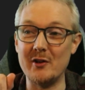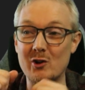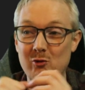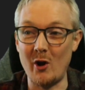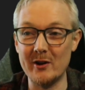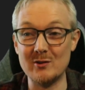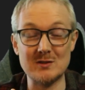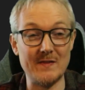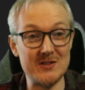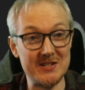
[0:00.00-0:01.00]
The Chronicles
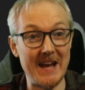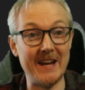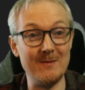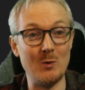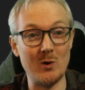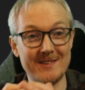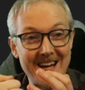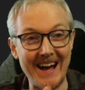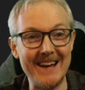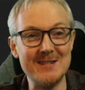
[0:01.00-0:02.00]
of the Second War,
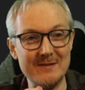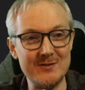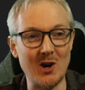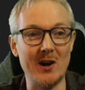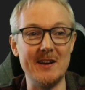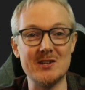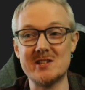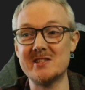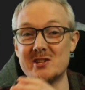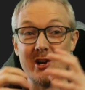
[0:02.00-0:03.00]
Tides of Darkness.
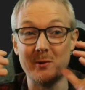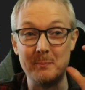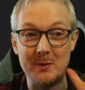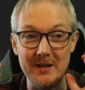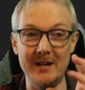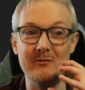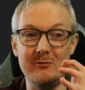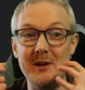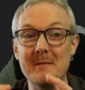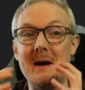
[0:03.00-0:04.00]
This is a complete
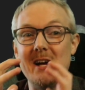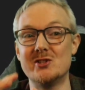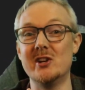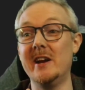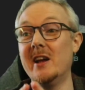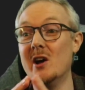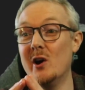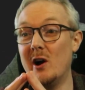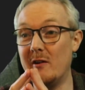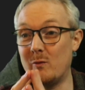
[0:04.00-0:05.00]
reimagining
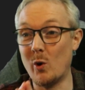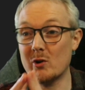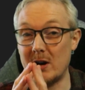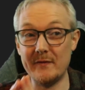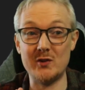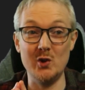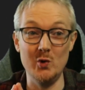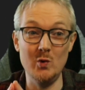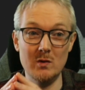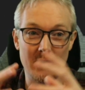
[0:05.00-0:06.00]
of Warcraft
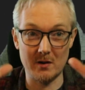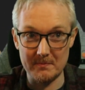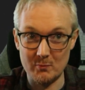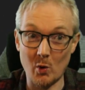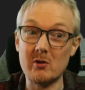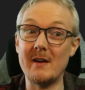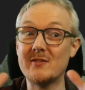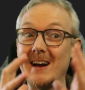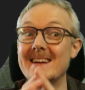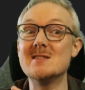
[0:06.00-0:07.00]
2, or Warcraft
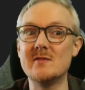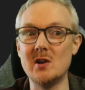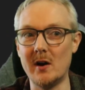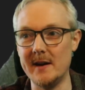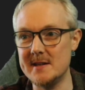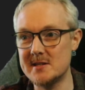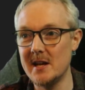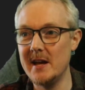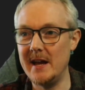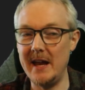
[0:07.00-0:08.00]
Tides of Darkness,
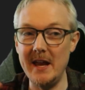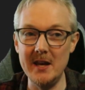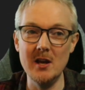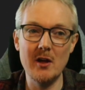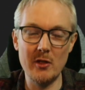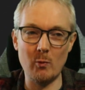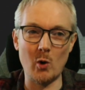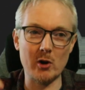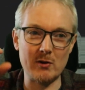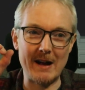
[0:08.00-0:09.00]
in the
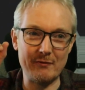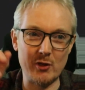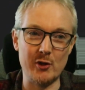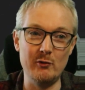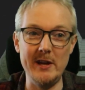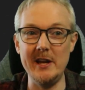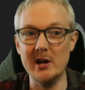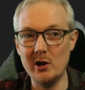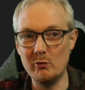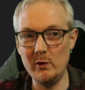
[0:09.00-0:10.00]
Warcraft 3
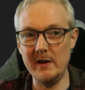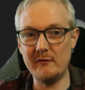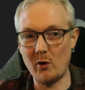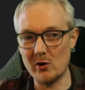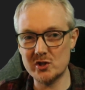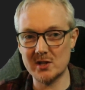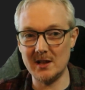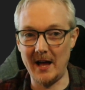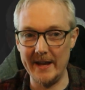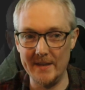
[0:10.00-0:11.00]
Reforged
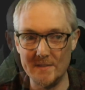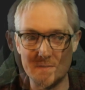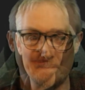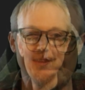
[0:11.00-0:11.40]
client.